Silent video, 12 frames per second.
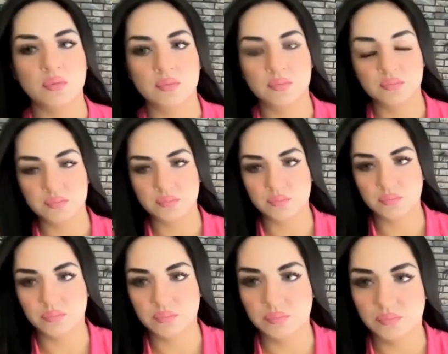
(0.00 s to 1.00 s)

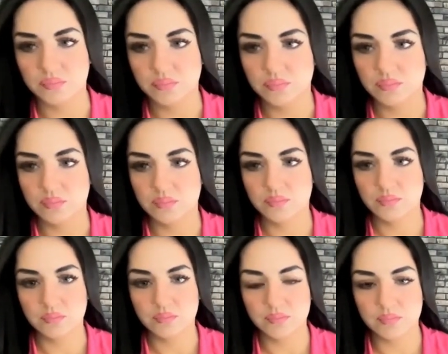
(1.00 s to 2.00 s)

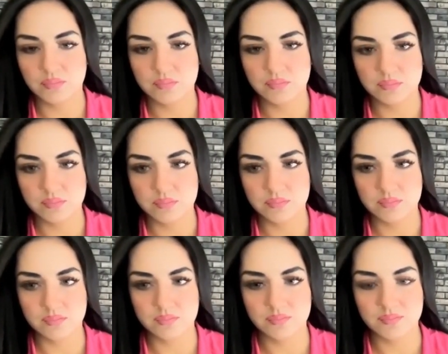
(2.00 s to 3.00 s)

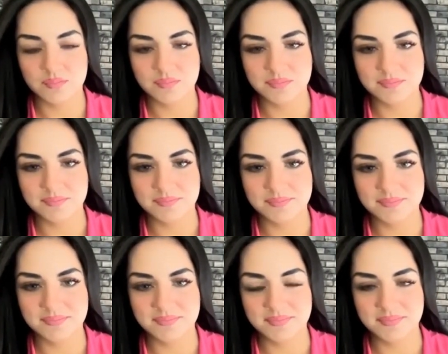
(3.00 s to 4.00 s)

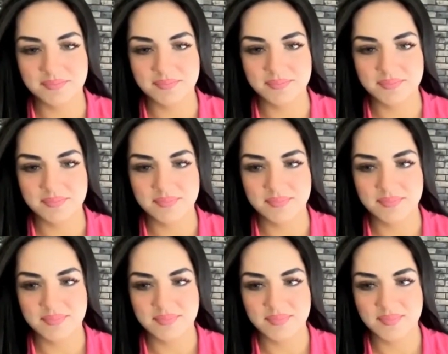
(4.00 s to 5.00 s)

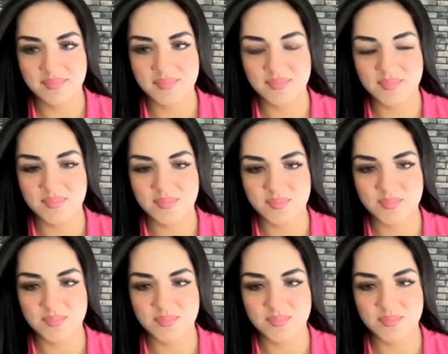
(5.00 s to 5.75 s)
[no speech]